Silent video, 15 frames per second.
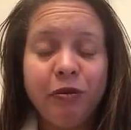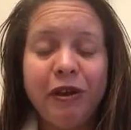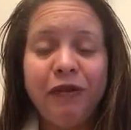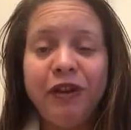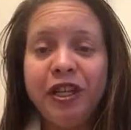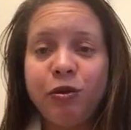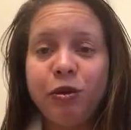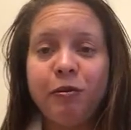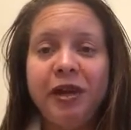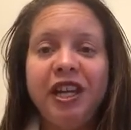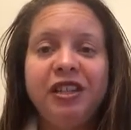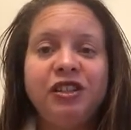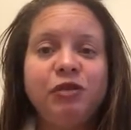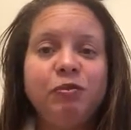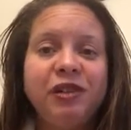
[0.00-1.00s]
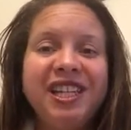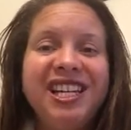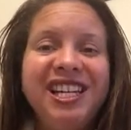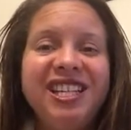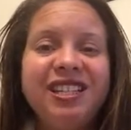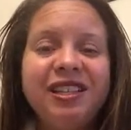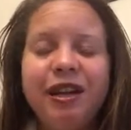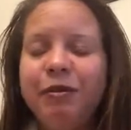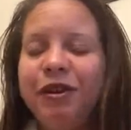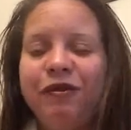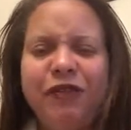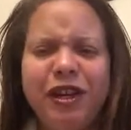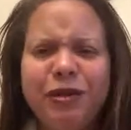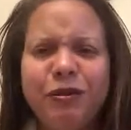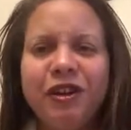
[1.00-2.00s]
to my Facebook page, please, I
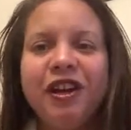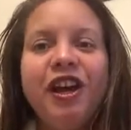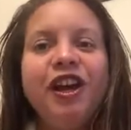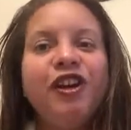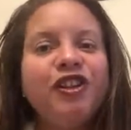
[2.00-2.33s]
mean Facebook,